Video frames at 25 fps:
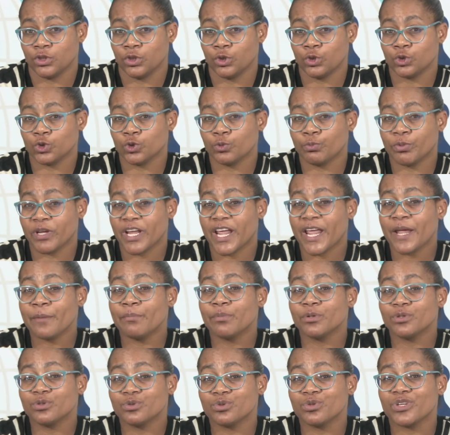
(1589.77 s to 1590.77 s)
You should be
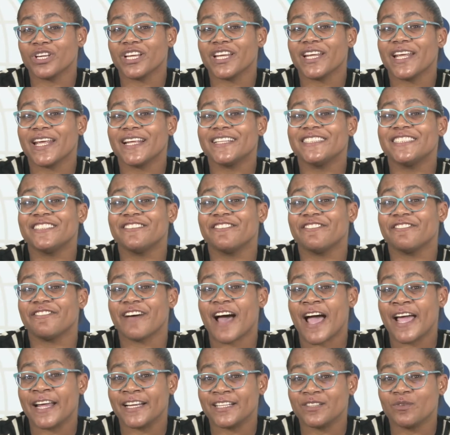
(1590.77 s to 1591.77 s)
able to
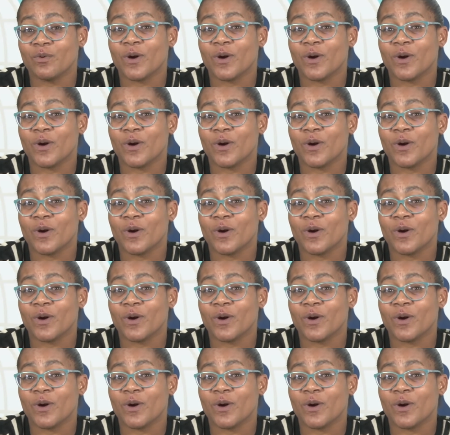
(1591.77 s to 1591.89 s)
define